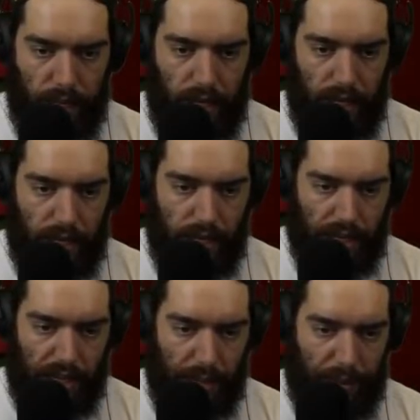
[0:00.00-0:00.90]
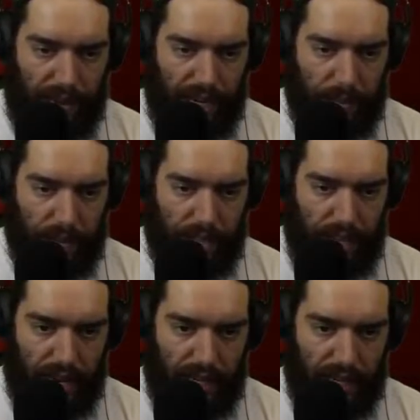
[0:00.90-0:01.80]
Then just kind of backing up and
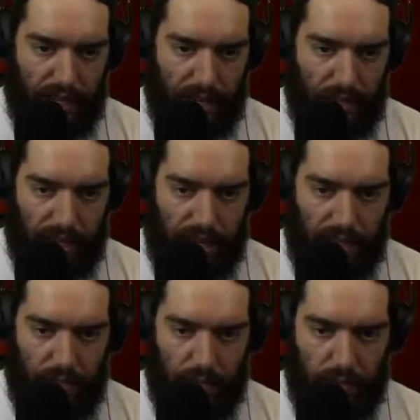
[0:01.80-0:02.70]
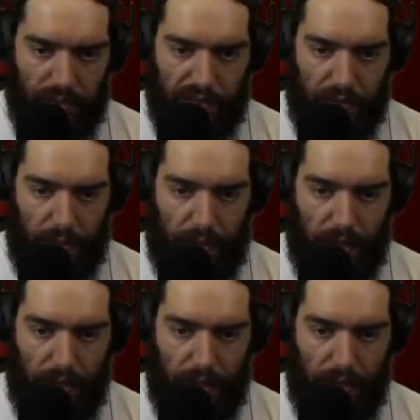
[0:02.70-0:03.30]
attacking and letting my guys do the work for me.